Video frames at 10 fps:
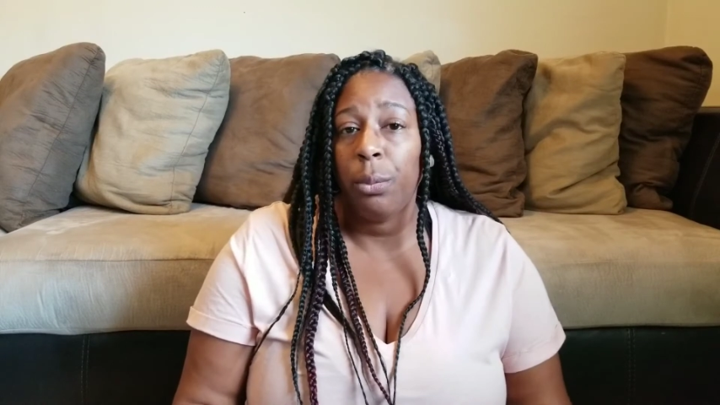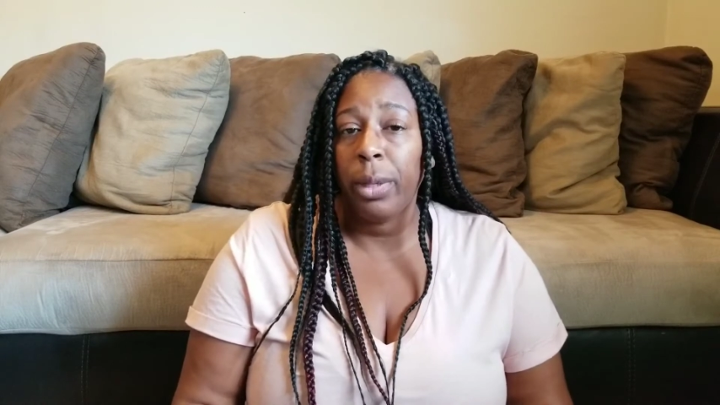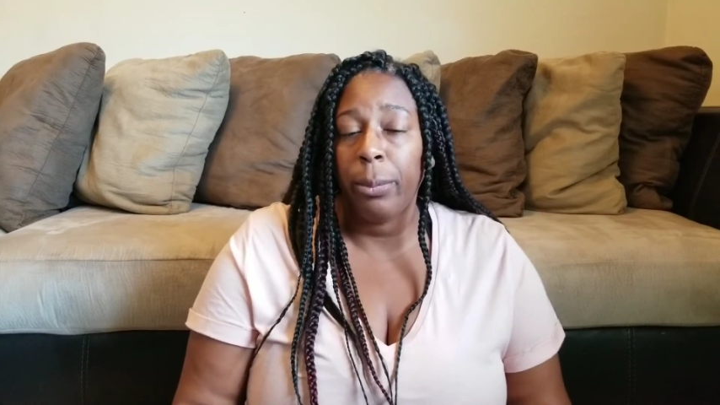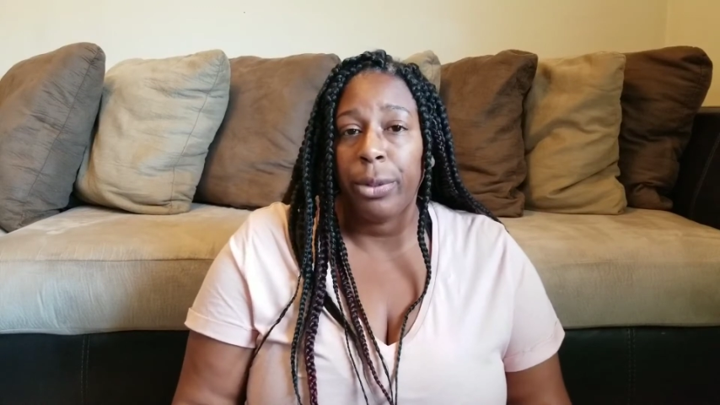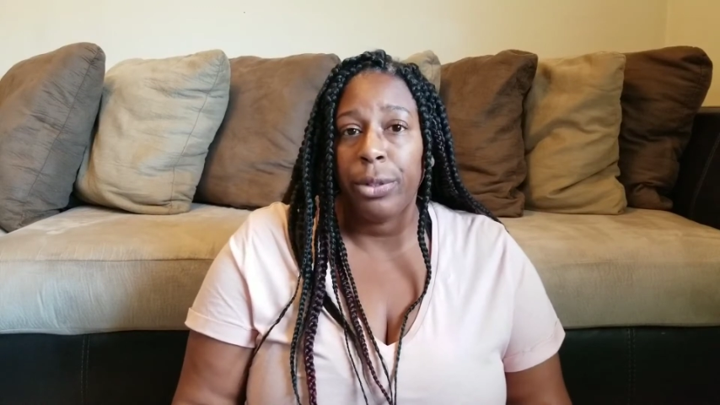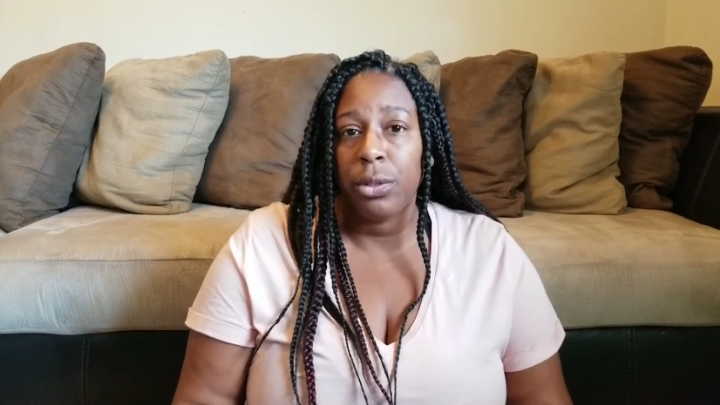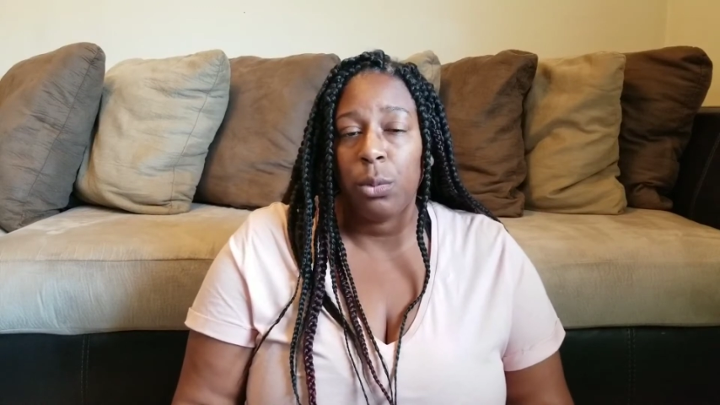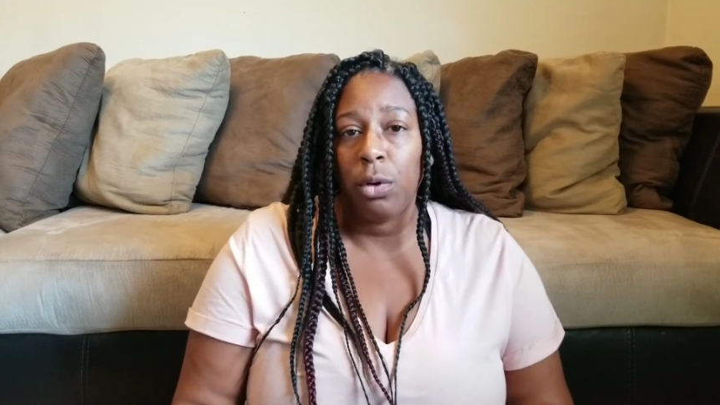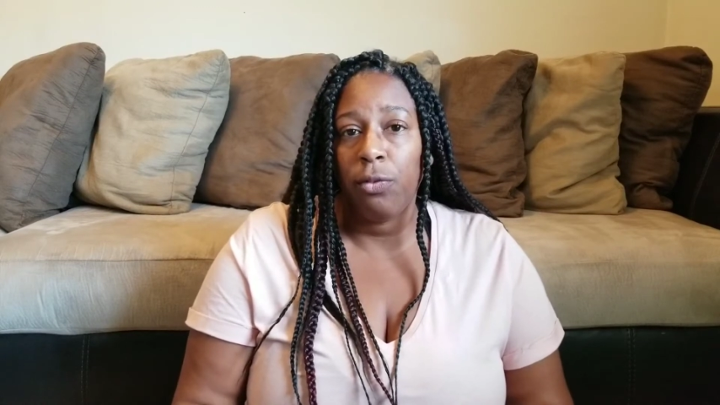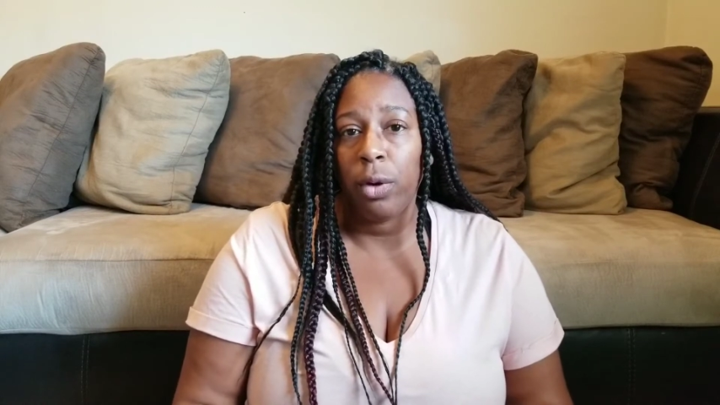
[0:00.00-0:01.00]
members
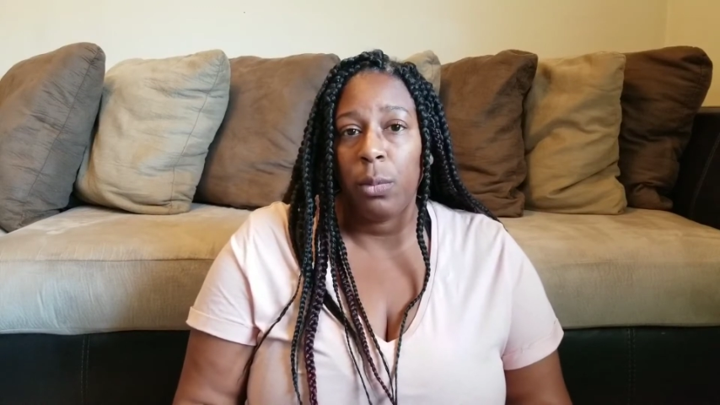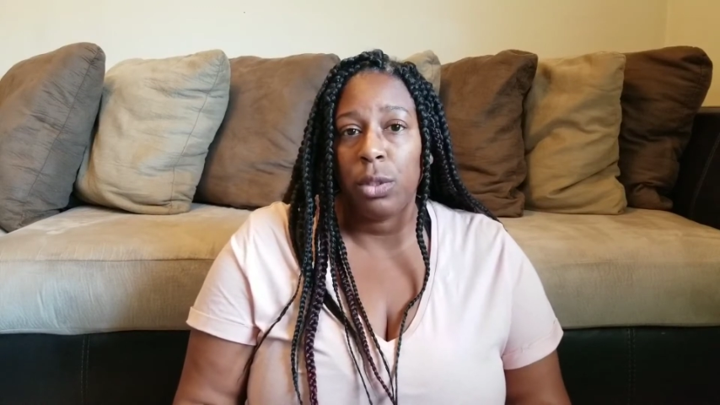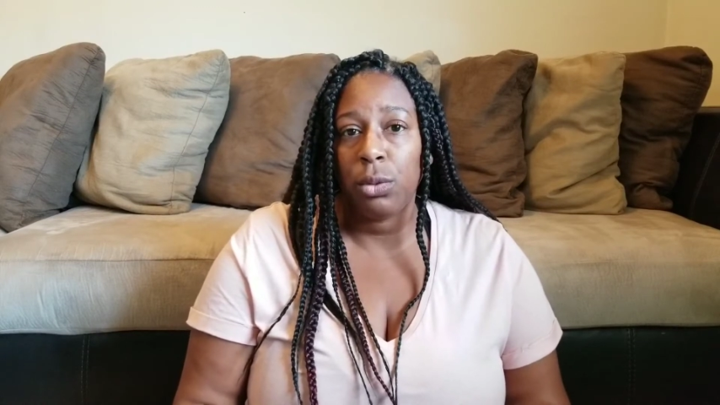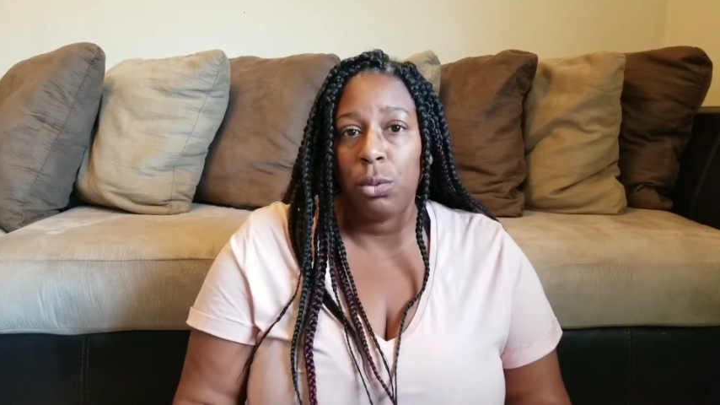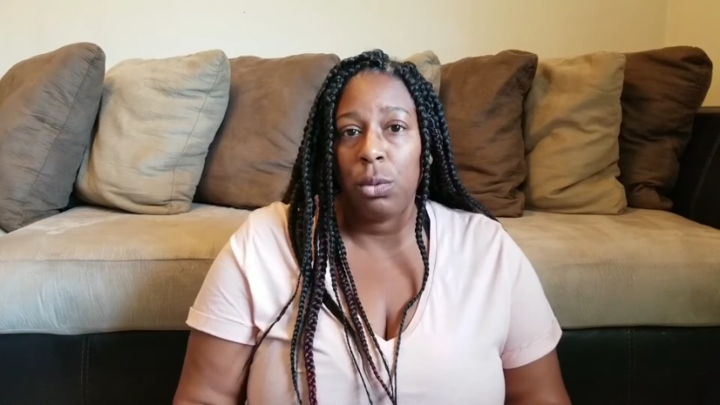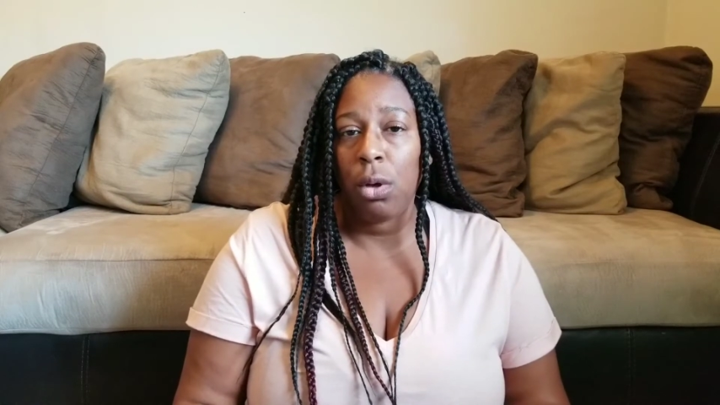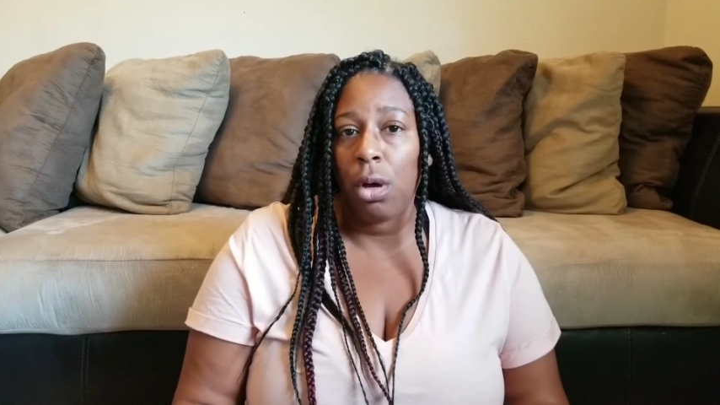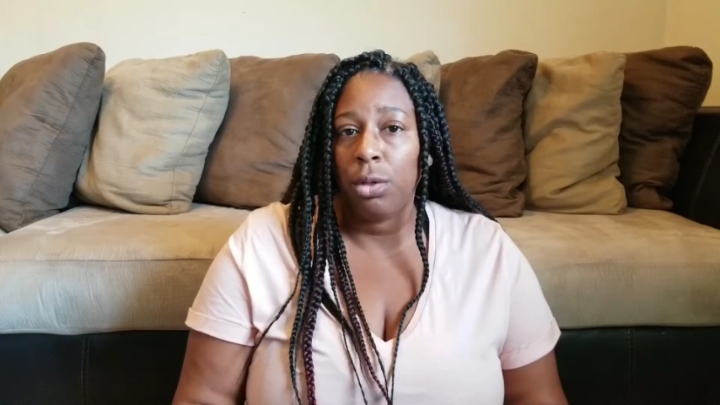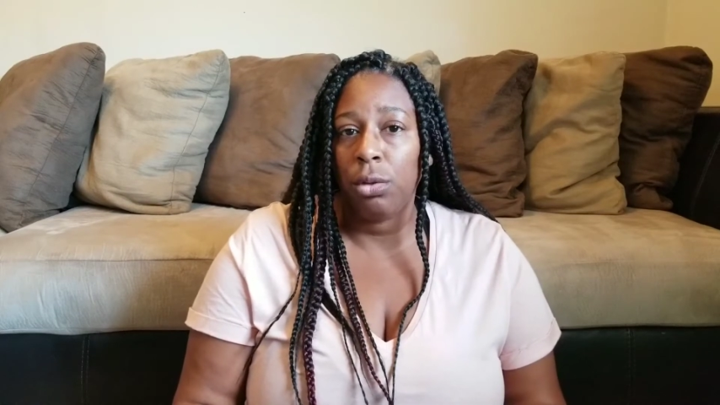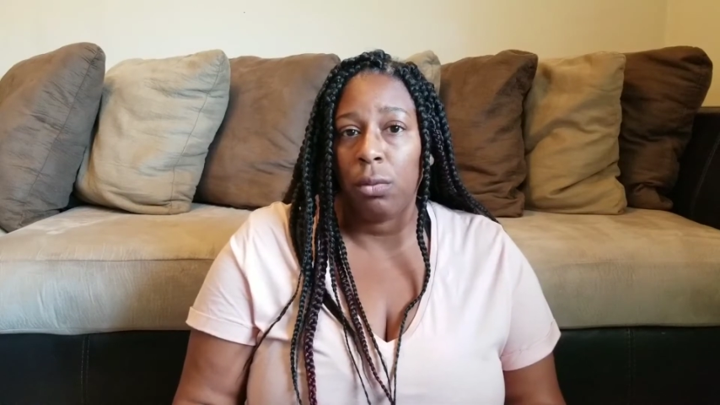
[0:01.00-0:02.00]
were from a school
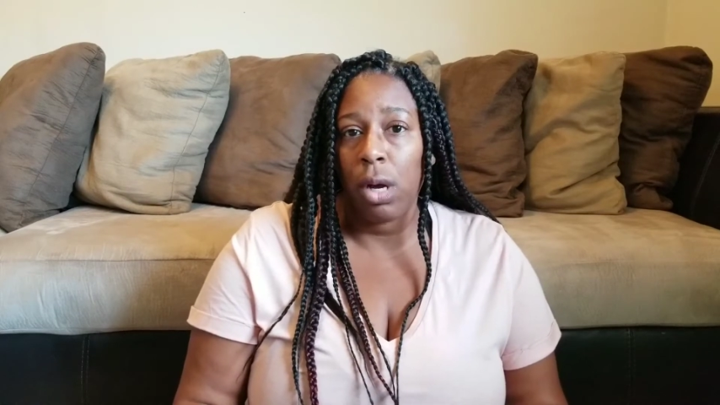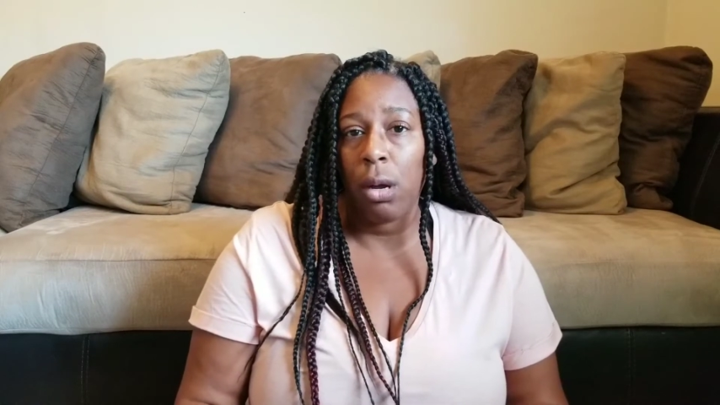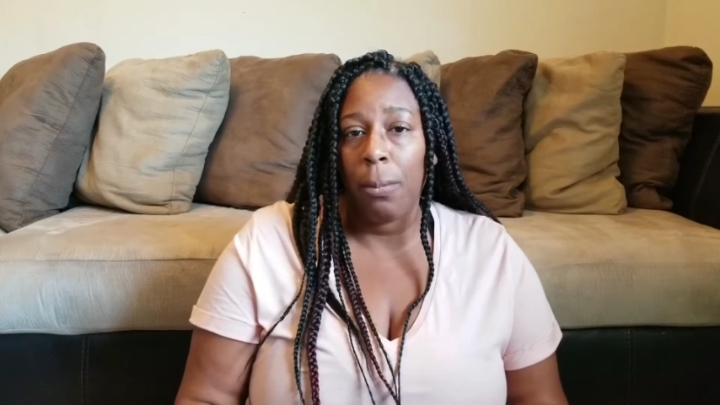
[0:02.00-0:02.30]
called Ural